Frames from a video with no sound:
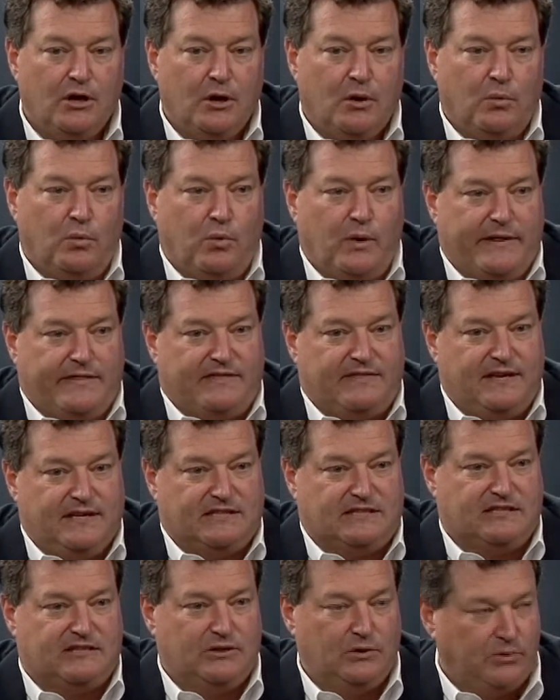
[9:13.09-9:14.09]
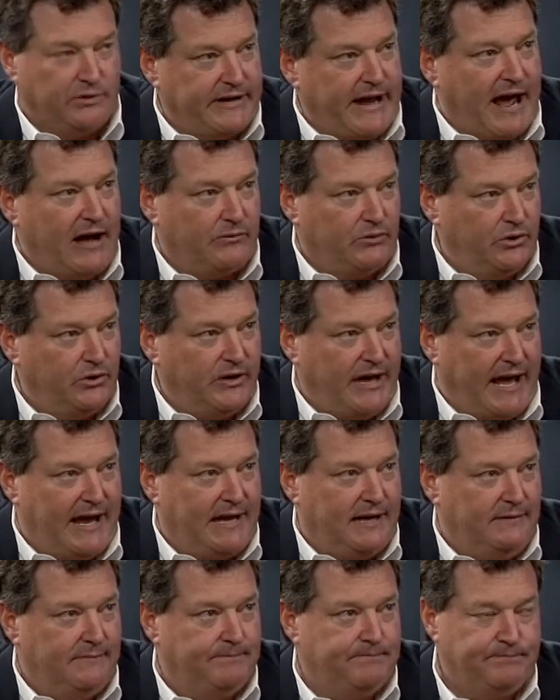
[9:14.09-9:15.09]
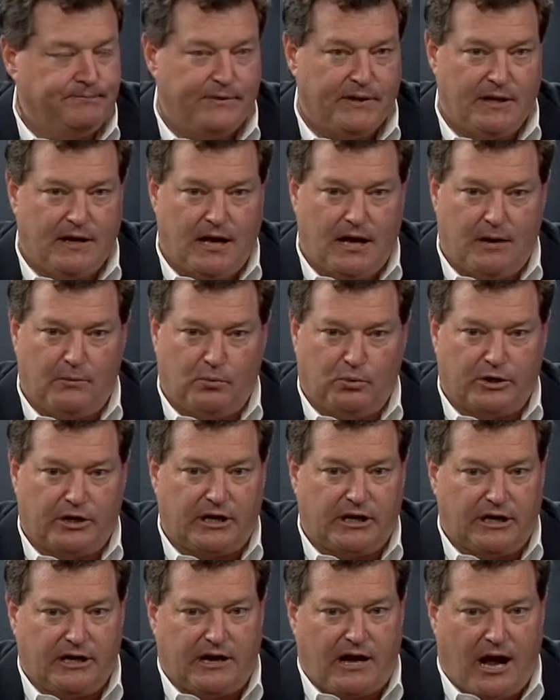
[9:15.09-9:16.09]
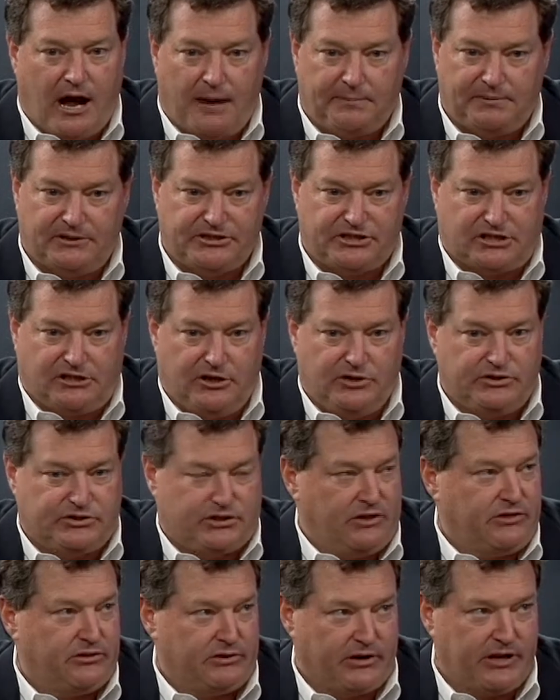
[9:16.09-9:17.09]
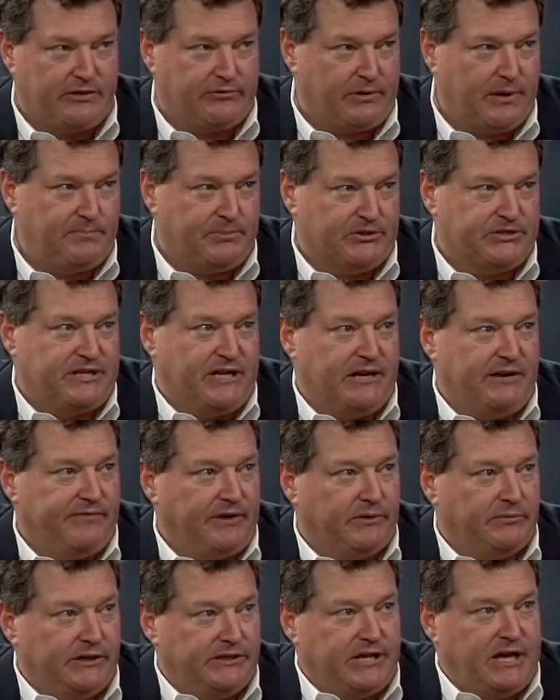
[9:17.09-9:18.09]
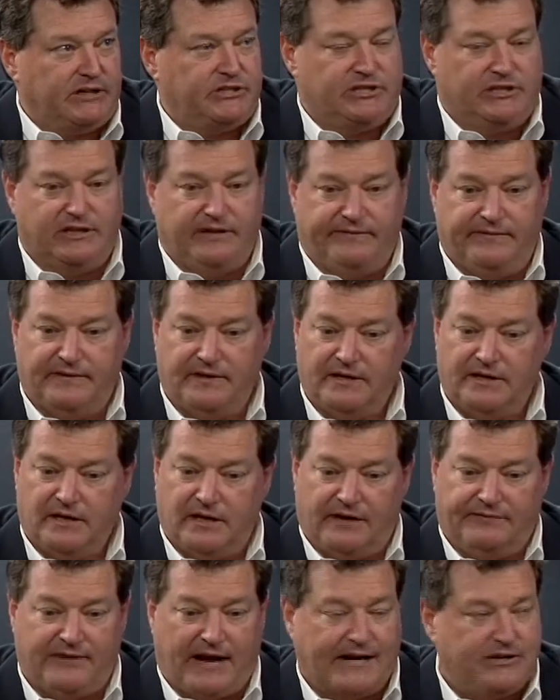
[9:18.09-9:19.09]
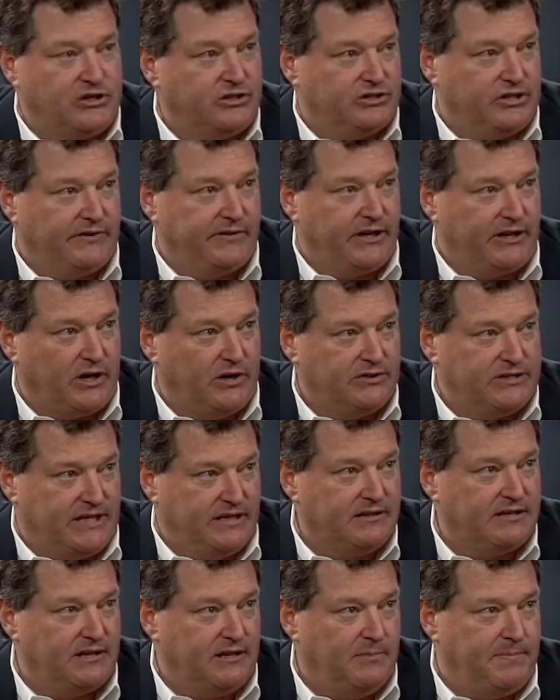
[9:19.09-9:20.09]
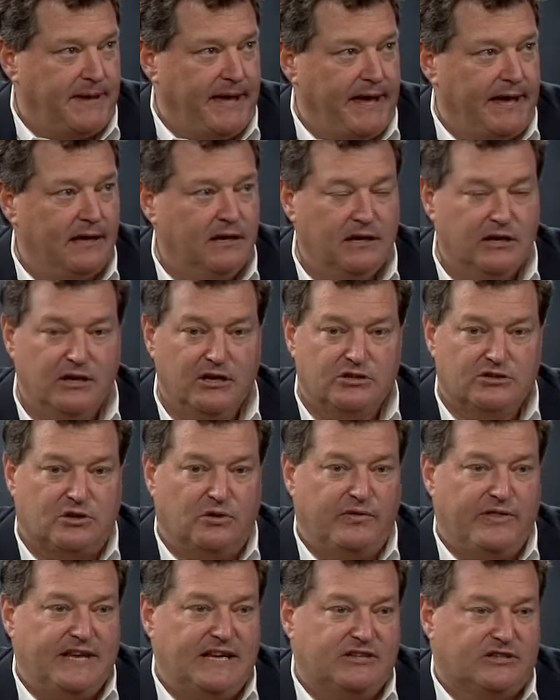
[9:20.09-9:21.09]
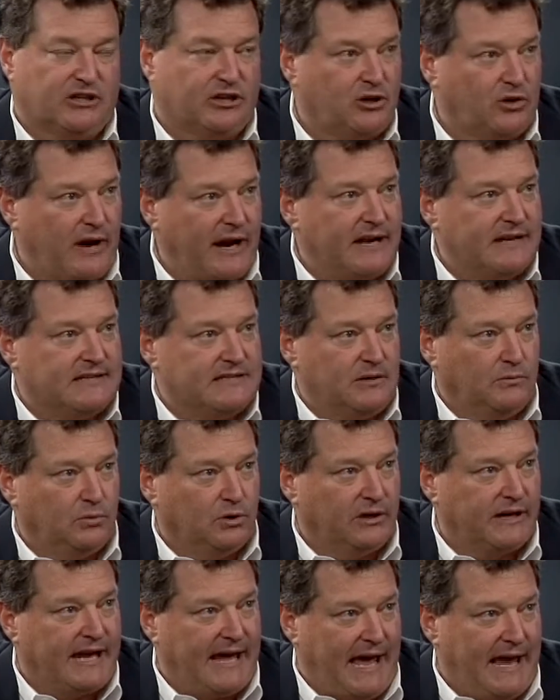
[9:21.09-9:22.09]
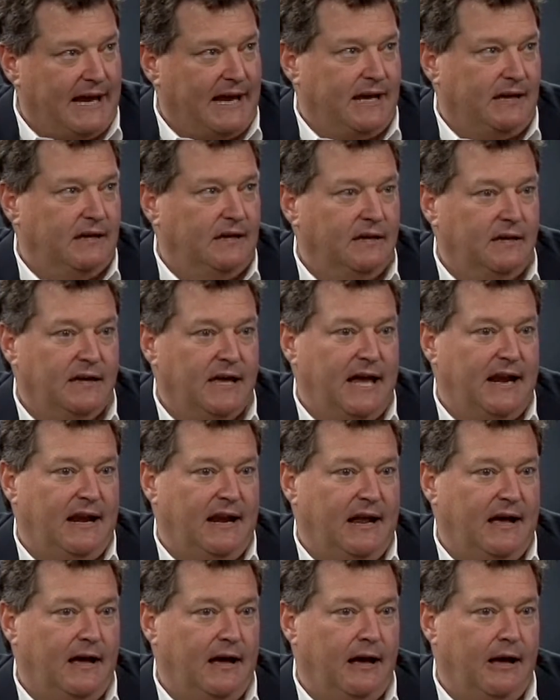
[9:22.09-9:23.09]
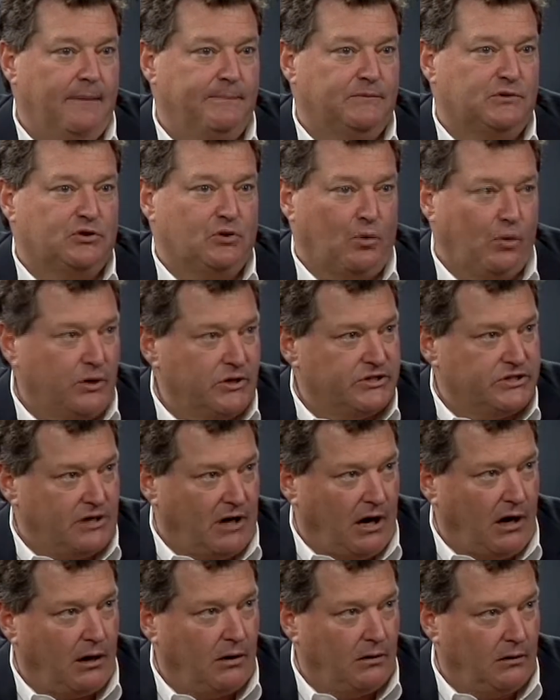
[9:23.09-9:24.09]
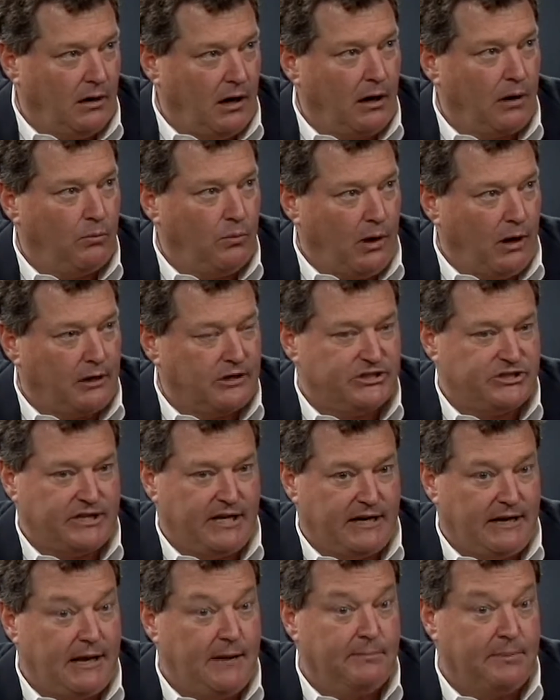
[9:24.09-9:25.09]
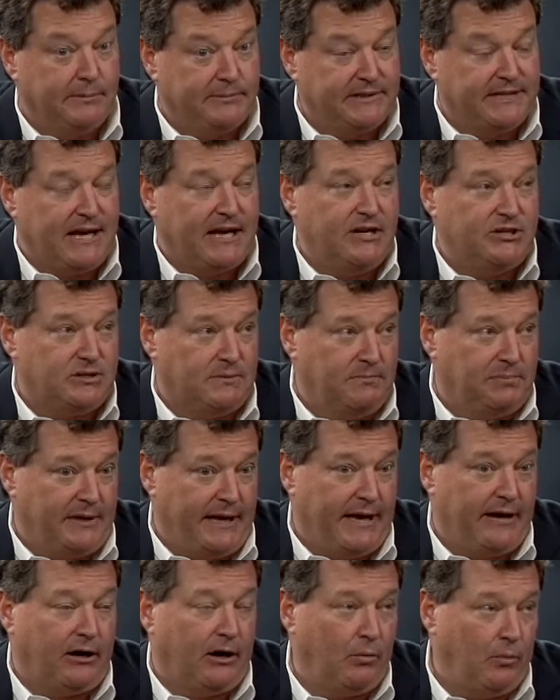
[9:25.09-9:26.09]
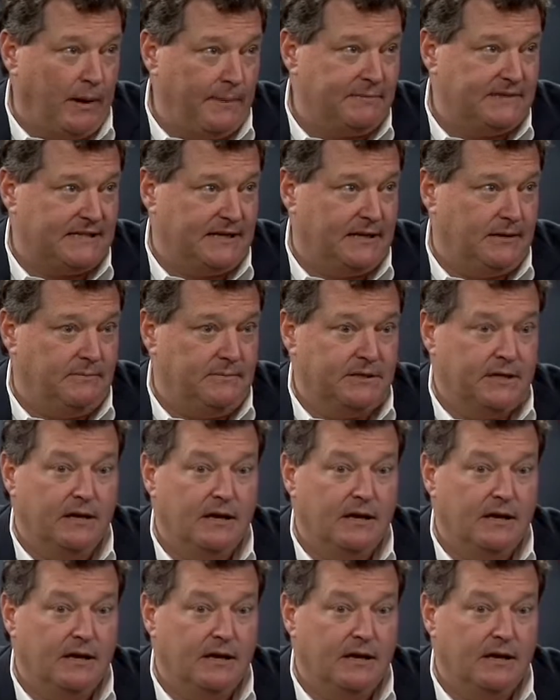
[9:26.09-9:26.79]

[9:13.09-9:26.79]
With this sewer down Route 8, um, we're going to accomplish close to 33% of our reduction of, of nitrogen that goes into the bay. So these are credits that we're getting and um, towards our, our watershed implementation plan, our WIP team,